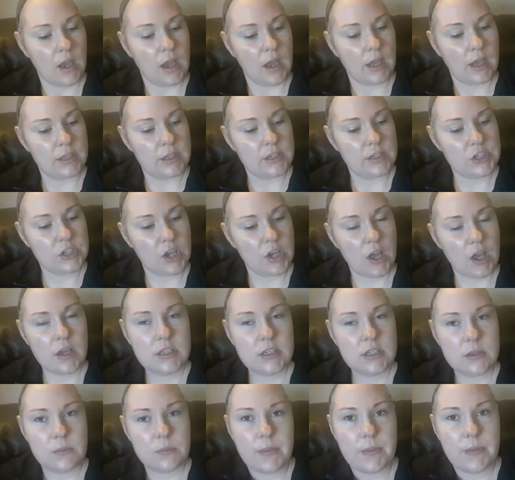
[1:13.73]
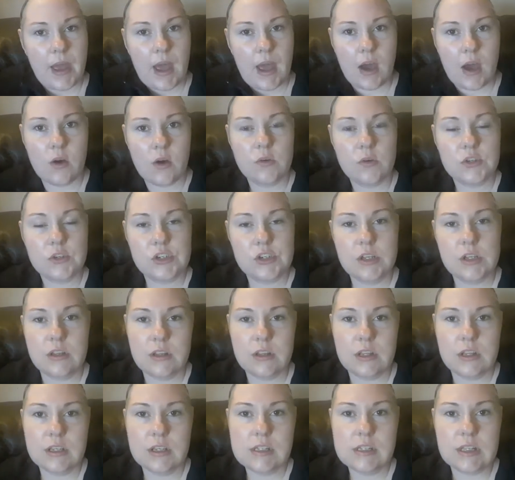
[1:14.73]
I talked about
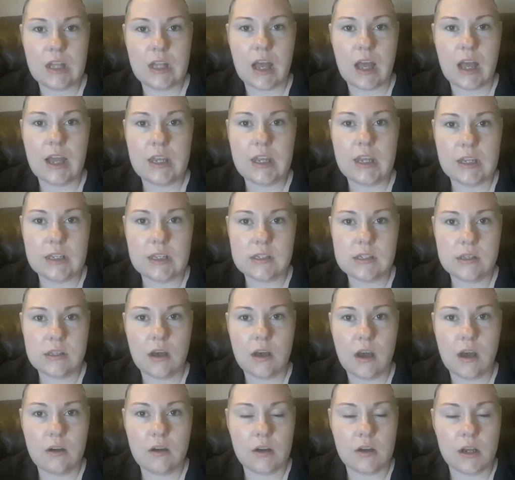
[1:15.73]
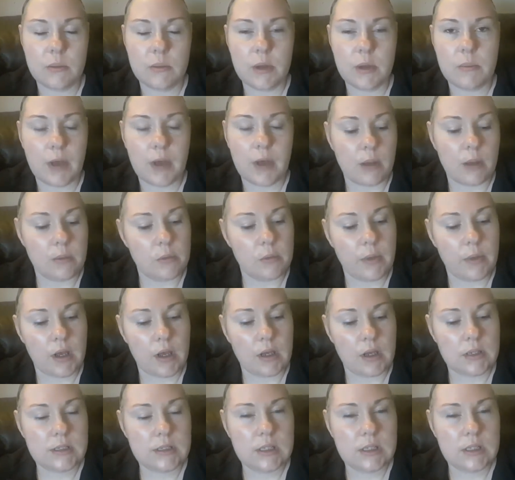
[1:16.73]
this line, Escara by Bobbi
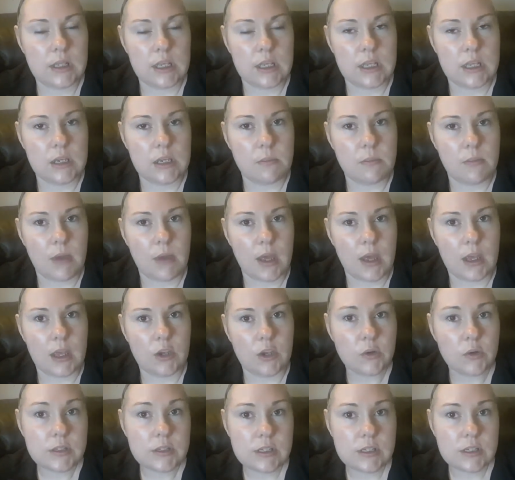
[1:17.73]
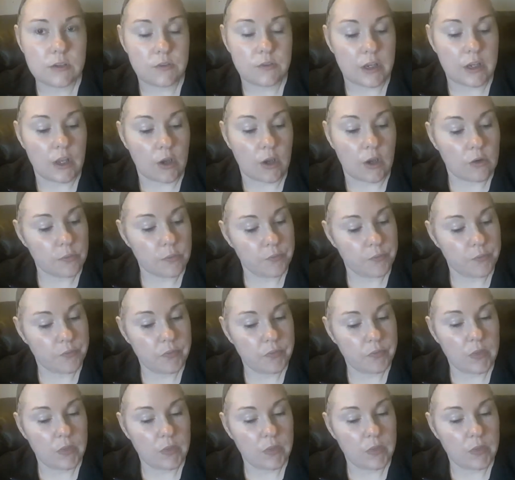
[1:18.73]
Boss, in my Krista video.